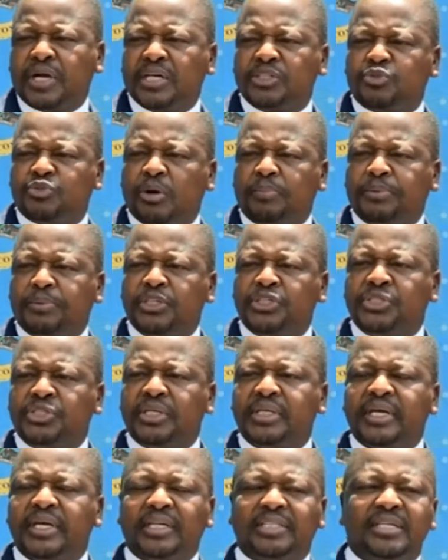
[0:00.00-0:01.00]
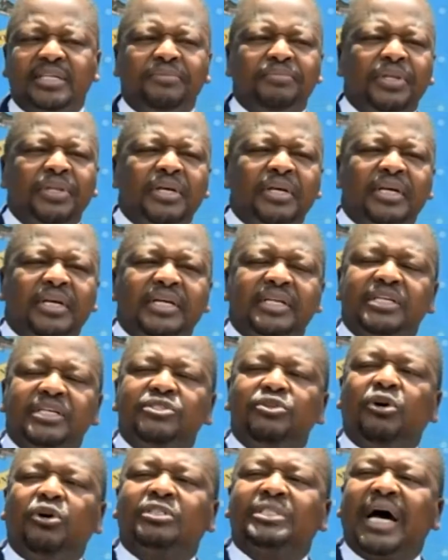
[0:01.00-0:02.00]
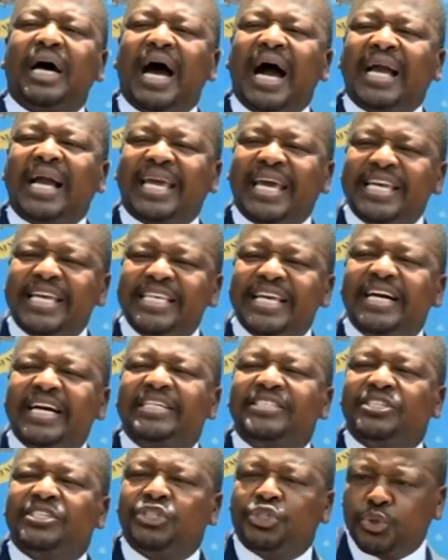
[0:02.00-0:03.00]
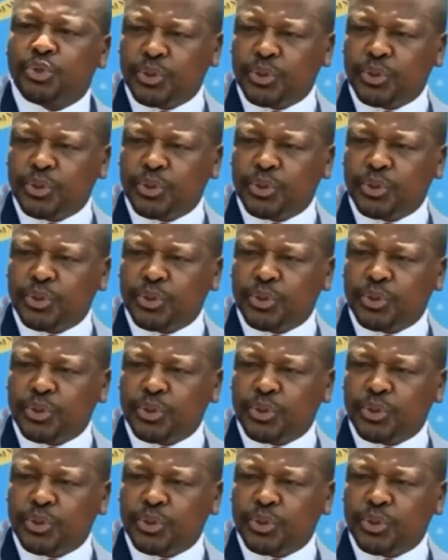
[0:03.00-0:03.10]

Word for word: for us to appreciate that it is not a Kenya